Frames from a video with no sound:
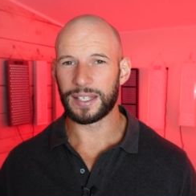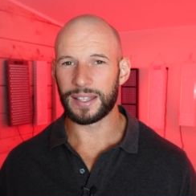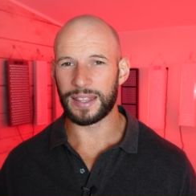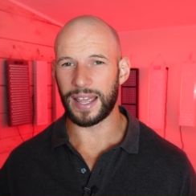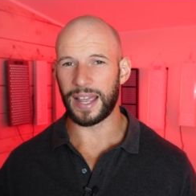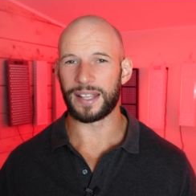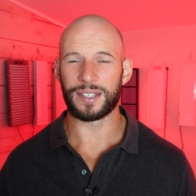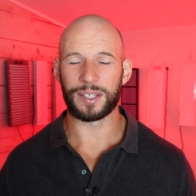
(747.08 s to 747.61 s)

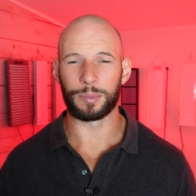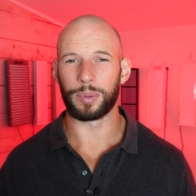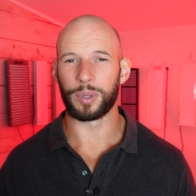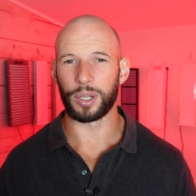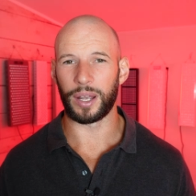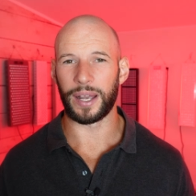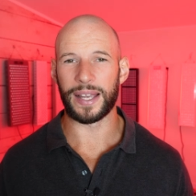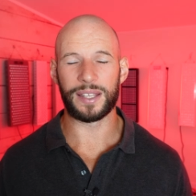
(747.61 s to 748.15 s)
that
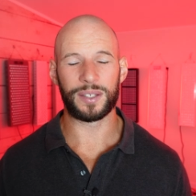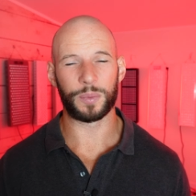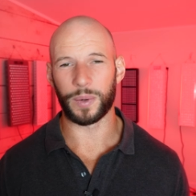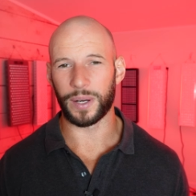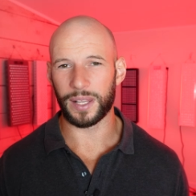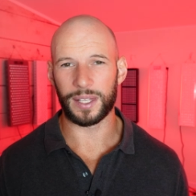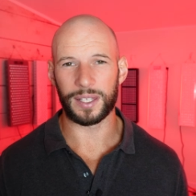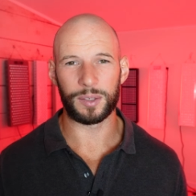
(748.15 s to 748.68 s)
supplies
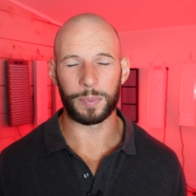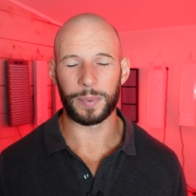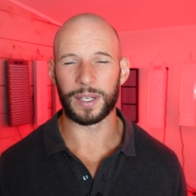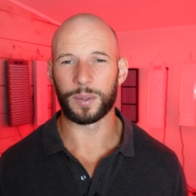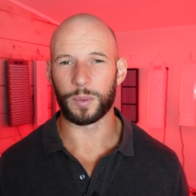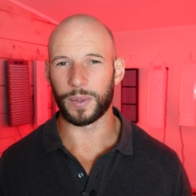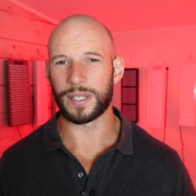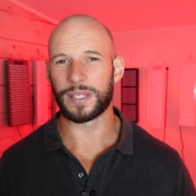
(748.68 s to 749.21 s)
one of these
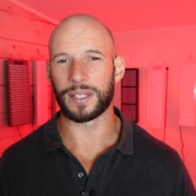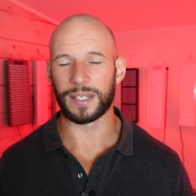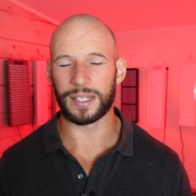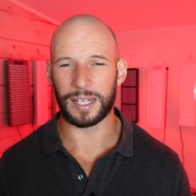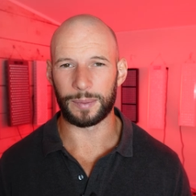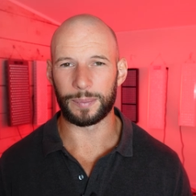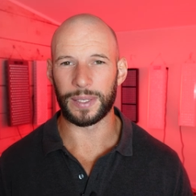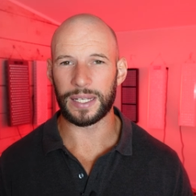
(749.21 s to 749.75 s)
big Western
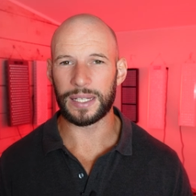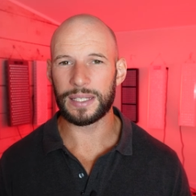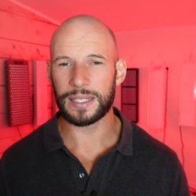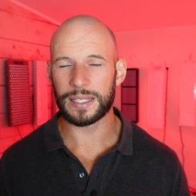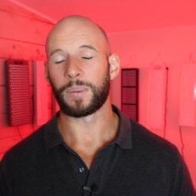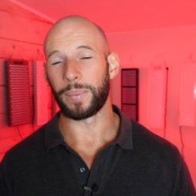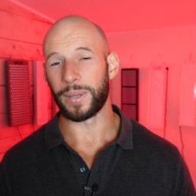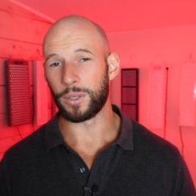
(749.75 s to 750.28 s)
companies,
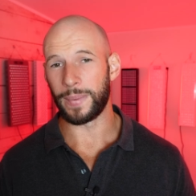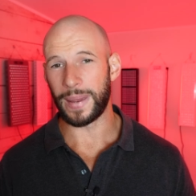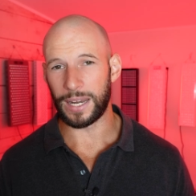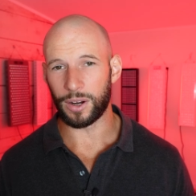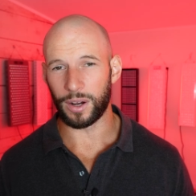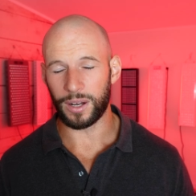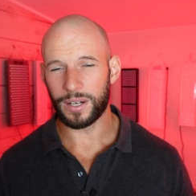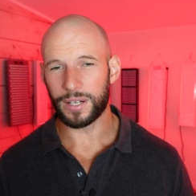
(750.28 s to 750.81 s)
but you may
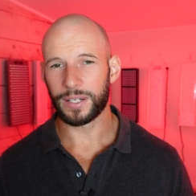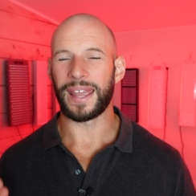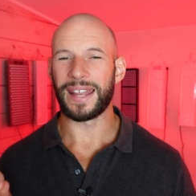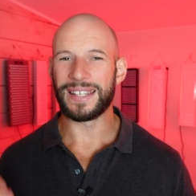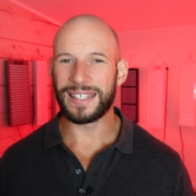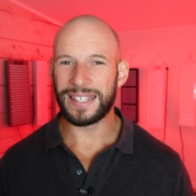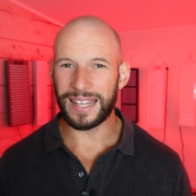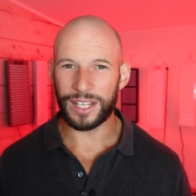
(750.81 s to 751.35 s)
not.
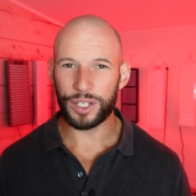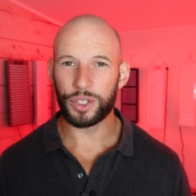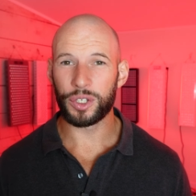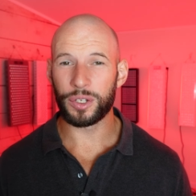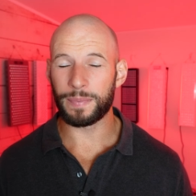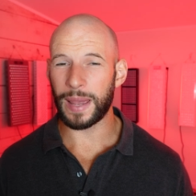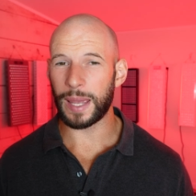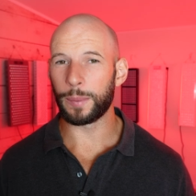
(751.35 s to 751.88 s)
And yes,
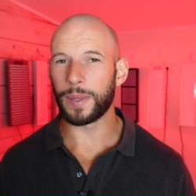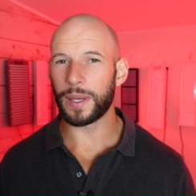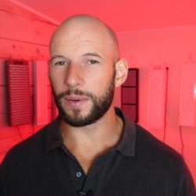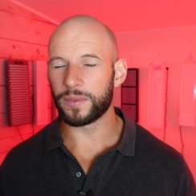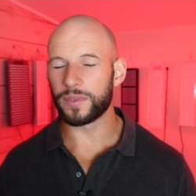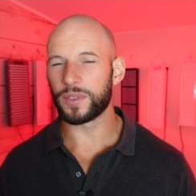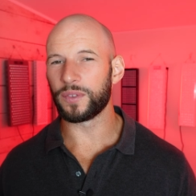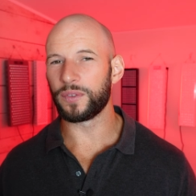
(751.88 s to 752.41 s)
you may be
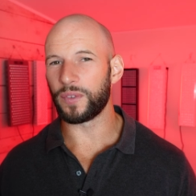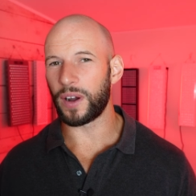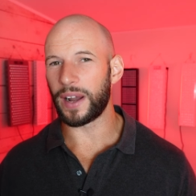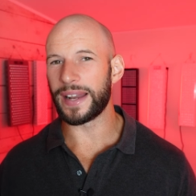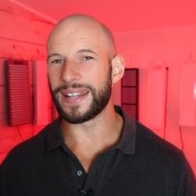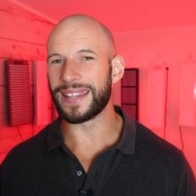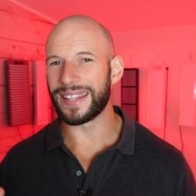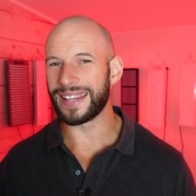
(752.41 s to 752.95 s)
able to
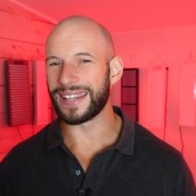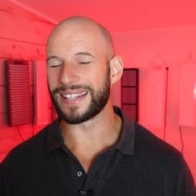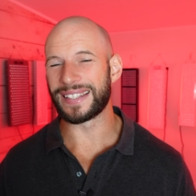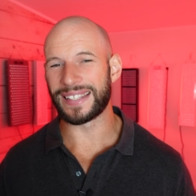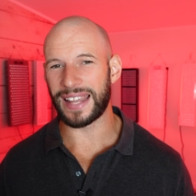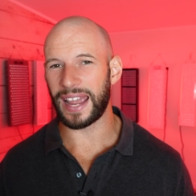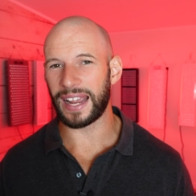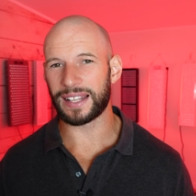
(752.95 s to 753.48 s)
find the
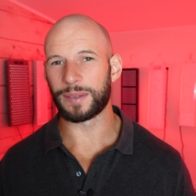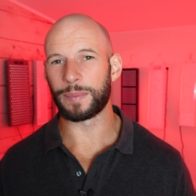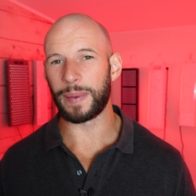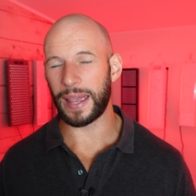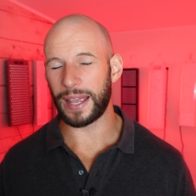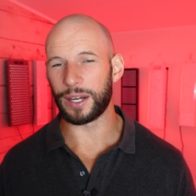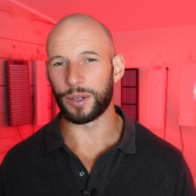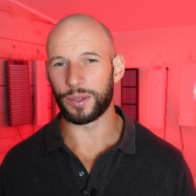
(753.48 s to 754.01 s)
exact
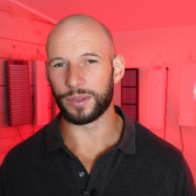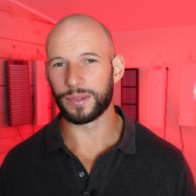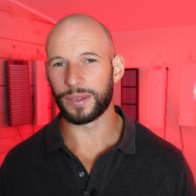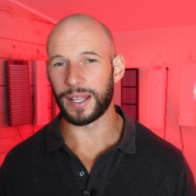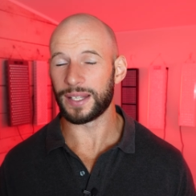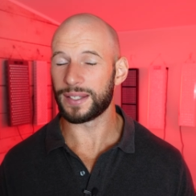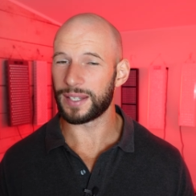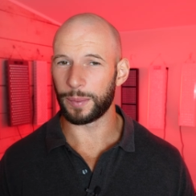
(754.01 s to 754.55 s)
panel
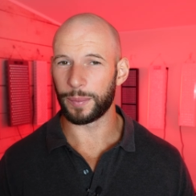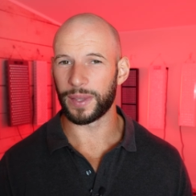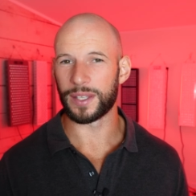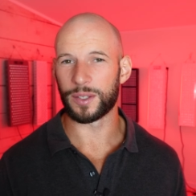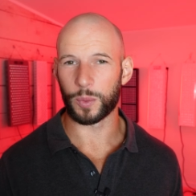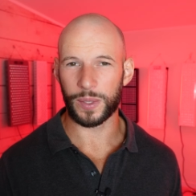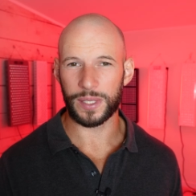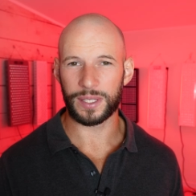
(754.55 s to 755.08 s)
that some of
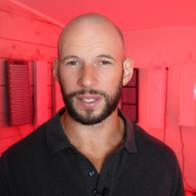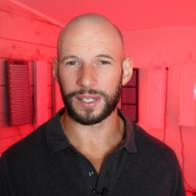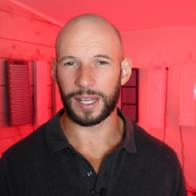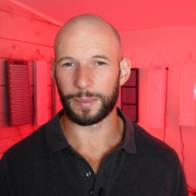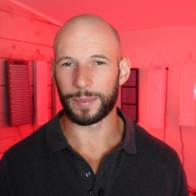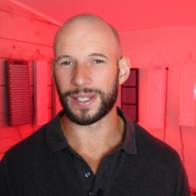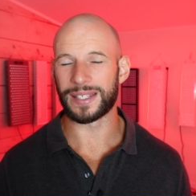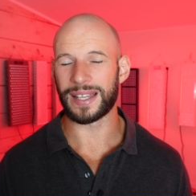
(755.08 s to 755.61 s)
these Western
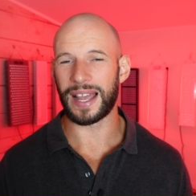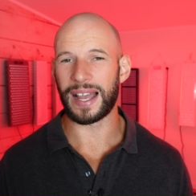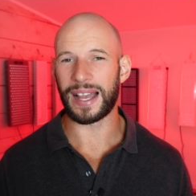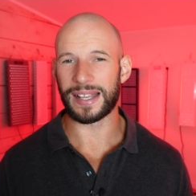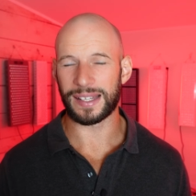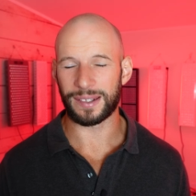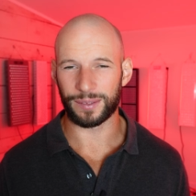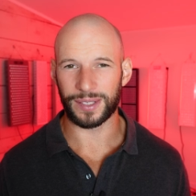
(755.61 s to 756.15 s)
companies
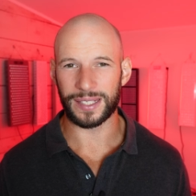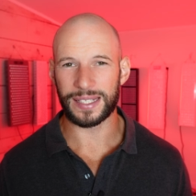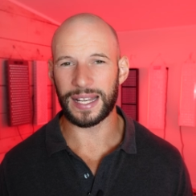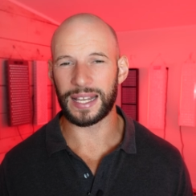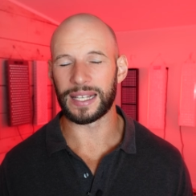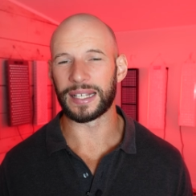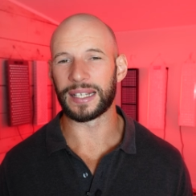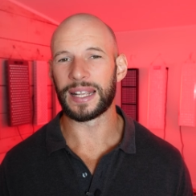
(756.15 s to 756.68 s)
are
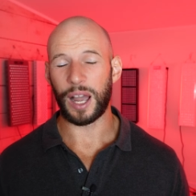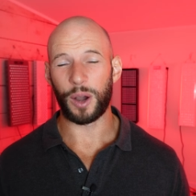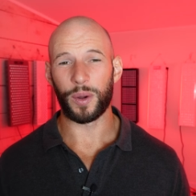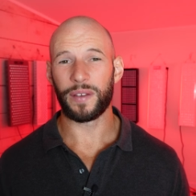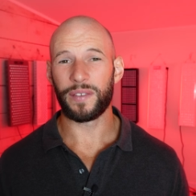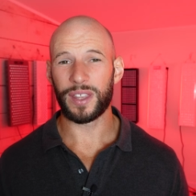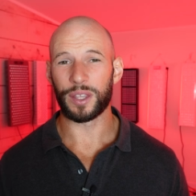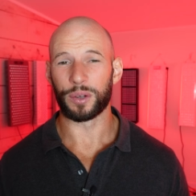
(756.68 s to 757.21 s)
reselling.
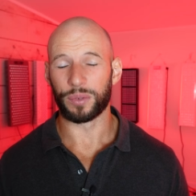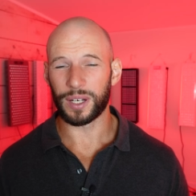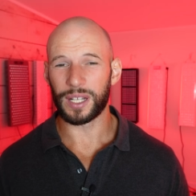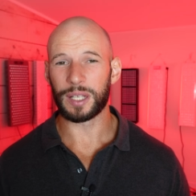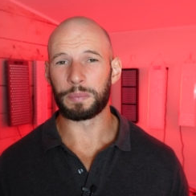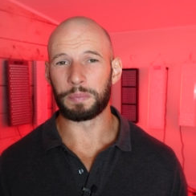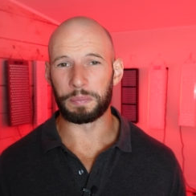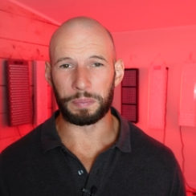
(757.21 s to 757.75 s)
However, the
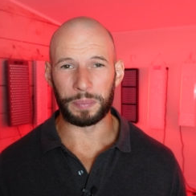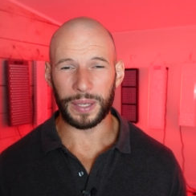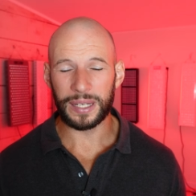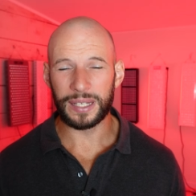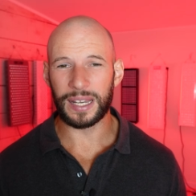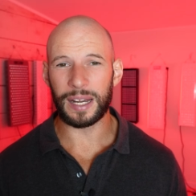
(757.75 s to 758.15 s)
really big